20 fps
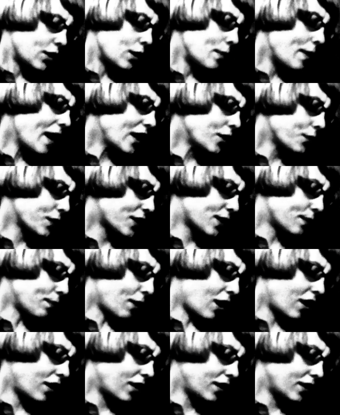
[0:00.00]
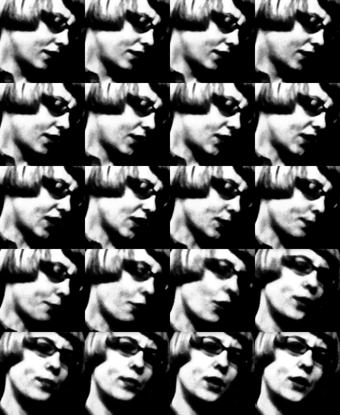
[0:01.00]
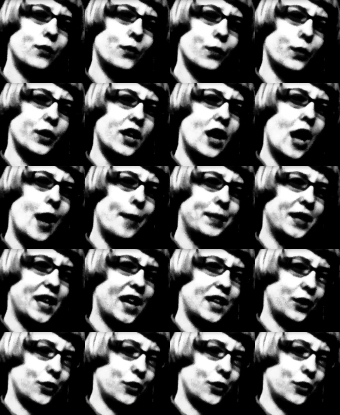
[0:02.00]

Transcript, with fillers: The demand was small, the disappointment would not be